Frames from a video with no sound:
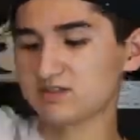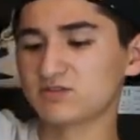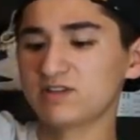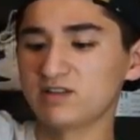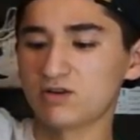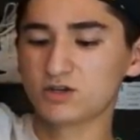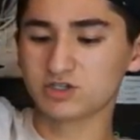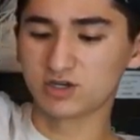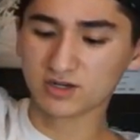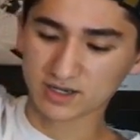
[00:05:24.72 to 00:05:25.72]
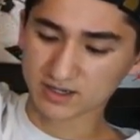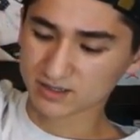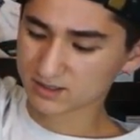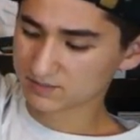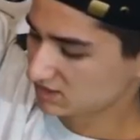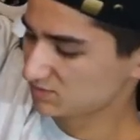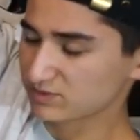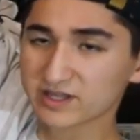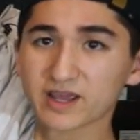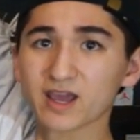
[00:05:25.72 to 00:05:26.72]
It's a really long shirt, got a
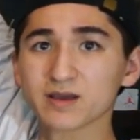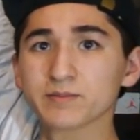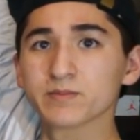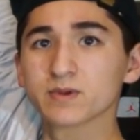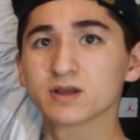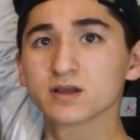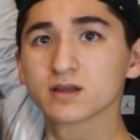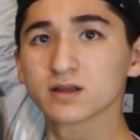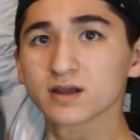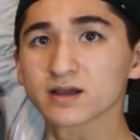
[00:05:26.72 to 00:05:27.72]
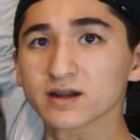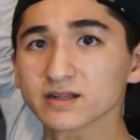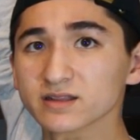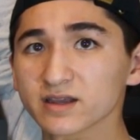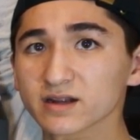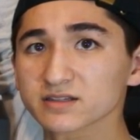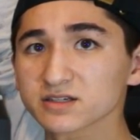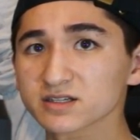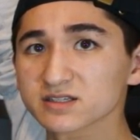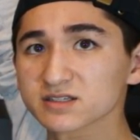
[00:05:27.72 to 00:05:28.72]
split hem right there as
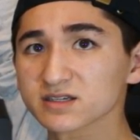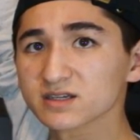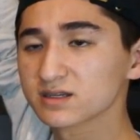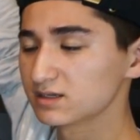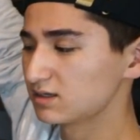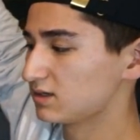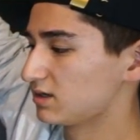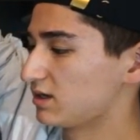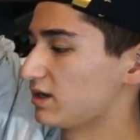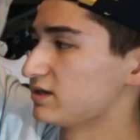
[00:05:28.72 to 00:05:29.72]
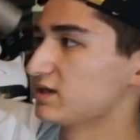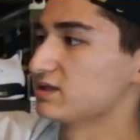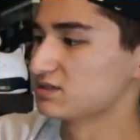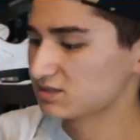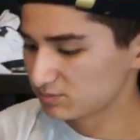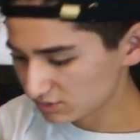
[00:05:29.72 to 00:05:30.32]
you can see. And yeah, this is a